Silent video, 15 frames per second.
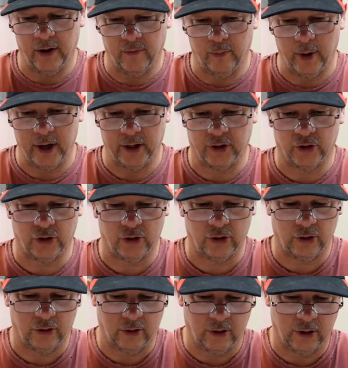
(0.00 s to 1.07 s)
of baits,
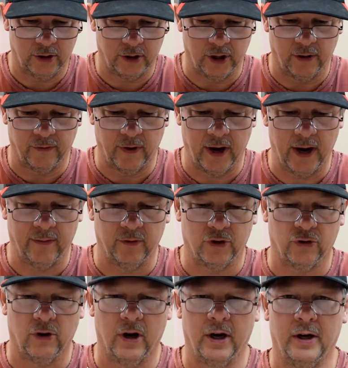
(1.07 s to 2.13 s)
stuff I haven't
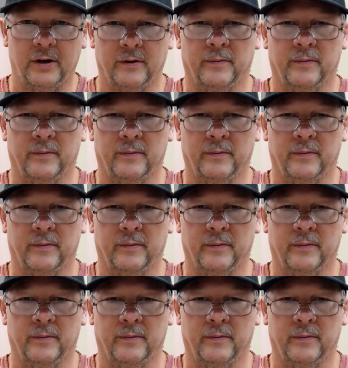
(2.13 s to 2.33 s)
tried.